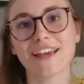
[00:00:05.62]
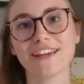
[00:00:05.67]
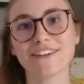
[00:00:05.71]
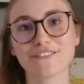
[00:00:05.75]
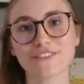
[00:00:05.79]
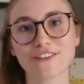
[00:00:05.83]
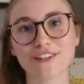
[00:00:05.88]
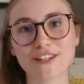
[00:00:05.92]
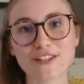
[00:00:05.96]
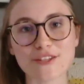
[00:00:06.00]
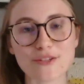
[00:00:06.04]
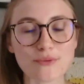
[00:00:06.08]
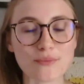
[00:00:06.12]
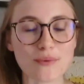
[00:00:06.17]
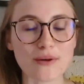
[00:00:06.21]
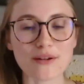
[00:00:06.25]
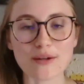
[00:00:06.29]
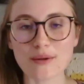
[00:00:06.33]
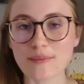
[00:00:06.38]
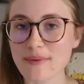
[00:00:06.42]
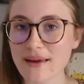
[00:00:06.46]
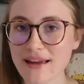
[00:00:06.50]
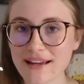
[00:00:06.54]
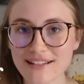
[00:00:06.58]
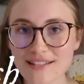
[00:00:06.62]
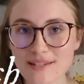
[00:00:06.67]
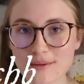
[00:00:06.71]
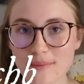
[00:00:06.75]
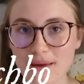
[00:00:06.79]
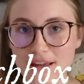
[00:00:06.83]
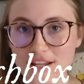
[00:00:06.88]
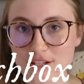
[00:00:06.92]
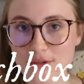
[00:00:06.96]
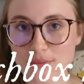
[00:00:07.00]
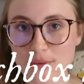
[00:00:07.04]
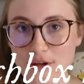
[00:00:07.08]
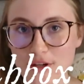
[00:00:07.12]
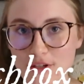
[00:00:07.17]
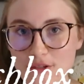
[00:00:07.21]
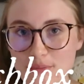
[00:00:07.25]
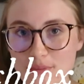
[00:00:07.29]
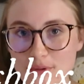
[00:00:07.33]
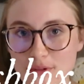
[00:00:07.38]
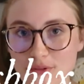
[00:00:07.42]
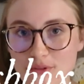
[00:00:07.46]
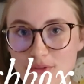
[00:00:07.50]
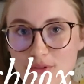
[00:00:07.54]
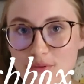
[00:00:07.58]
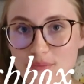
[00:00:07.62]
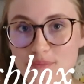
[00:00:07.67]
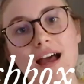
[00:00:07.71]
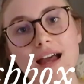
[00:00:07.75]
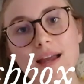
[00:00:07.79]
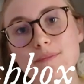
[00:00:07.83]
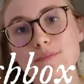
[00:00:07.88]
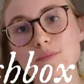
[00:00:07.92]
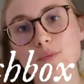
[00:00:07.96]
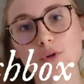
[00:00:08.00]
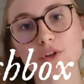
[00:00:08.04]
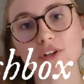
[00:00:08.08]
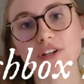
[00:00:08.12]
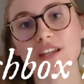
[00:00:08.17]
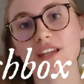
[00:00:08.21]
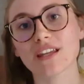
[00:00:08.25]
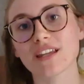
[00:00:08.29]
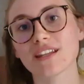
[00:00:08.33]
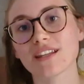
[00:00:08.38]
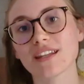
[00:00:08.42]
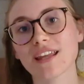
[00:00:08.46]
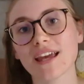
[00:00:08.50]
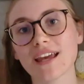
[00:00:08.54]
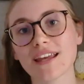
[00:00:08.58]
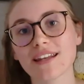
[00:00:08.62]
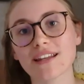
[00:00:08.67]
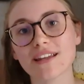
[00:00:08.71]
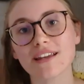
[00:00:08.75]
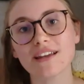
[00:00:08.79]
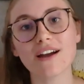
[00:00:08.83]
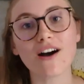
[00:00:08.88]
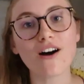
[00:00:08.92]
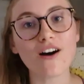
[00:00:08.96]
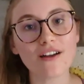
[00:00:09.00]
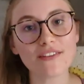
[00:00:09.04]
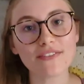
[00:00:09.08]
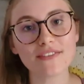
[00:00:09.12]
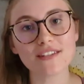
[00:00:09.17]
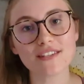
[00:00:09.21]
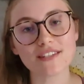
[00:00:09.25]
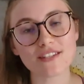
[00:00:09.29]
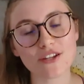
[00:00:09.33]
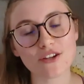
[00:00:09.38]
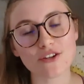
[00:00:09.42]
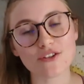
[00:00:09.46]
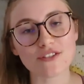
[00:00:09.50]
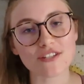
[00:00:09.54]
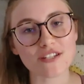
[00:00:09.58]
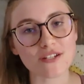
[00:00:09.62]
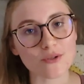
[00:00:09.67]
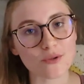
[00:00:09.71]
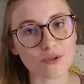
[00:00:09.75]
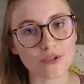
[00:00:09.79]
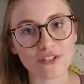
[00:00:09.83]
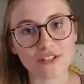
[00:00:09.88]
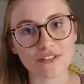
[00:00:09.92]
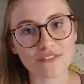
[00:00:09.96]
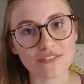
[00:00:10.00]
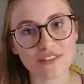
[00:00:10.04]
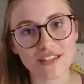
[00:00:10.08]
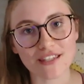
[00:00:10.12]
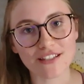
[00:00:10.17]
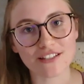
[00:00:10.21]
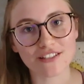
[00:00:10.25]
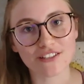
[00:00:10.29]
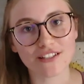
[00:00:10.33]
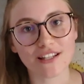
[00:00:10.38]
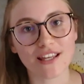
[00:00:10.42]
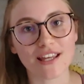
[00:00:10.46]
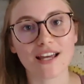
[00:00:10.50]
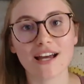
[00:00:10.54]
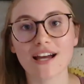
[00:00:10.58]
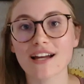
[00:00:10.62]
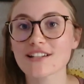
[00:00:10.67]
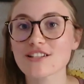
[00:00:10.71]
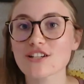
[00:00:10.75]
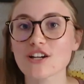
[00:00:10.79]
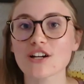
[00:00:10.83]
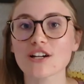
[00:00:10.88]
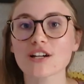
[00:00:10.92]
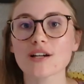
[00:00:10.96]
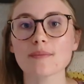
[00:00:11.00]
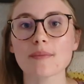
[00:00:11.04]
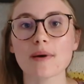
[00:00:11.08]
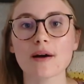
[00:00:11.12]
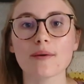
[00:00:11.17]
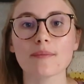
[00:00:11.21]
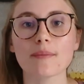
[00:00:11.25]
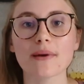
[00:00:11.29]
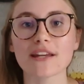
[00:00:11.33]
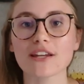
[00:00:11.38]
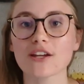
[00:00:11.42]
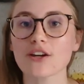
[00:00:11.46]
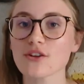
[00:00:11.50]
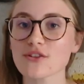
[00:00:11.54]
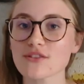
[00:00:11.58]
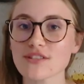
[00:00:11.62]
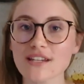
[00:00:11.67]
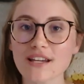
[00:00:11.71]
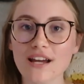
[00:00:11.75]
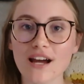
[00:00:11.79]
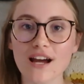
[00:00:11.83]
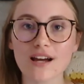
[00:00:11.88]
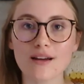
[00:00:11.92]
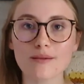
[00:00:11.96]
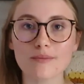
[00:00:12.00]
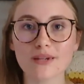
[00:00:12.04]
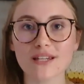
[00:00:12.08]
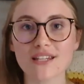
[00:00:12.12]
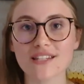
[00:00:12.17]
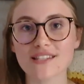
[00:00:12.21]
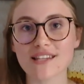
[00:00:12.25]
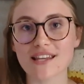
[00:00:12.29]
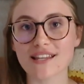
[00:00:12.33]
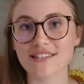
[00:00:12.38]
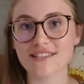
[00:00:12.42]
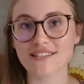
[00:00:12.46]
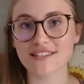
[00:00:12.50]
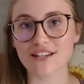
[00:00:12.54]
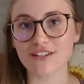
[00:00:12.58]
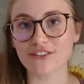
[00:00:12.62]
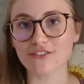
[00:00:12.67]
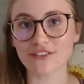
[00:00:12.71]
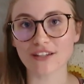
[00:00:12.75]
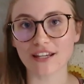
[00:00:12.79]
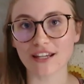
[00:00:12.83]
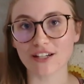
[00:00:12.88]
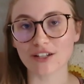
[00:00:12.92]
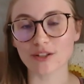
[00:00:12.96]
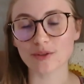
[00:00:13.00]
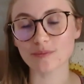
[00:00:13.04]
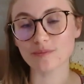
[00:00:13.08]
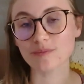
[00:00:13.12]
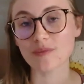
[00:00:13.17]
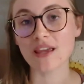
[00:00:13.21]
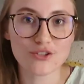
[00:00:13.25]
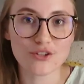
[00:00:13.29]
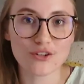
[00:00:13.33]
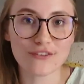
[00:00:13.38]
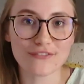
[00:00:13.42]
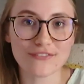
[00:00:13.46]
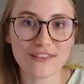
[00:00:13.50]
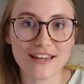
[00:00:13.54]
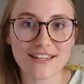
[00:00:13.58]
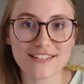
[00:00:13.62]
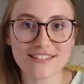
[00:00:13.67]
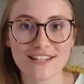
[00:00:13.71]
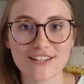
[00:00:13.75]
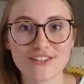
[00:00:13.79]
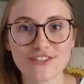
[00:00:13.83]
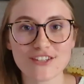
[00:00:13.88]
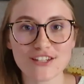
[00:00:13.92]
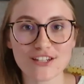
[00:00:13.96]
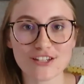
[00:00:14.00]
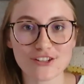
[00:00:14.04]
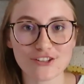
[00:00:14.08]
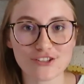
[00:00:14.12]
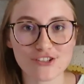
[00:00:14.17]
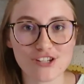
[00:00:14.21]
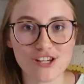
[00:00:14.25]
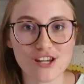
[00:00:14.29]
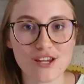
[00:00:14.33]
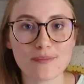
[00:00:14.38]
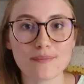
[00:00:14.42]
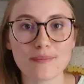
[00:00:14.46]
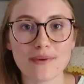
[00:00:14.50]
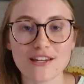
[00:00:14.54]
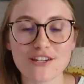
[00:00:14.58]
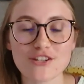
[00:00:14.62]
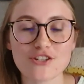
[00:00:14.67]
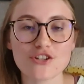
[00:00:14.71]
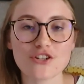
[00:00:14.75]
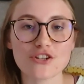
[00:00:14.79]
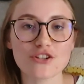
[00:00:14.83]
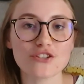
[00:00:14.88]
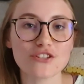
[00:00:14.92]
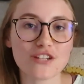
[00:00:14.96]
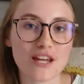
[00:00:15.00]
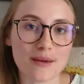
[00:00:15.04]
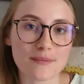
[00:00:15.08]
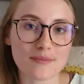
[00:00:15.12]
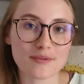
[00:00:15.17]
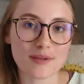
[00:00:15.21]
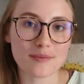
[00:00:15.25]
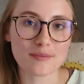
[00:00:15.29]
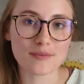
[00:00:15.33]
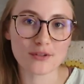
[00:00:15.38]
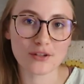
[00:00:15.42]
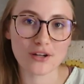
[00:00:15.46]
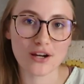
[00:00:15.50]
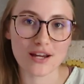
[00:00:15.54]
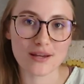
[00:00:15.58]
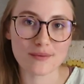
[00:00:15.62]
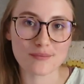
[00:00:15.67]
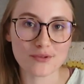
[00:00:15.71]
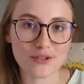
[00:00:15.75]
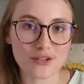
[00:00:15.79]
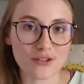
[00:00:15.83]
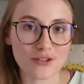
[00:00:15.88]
Hi friends, welcome back to Matchbox Muse. I'm Morgan, and on this cozy corner of the internet, I talk about my cozy hobbies and self-care. So if that sounds like your jam, make sure you tap subscribe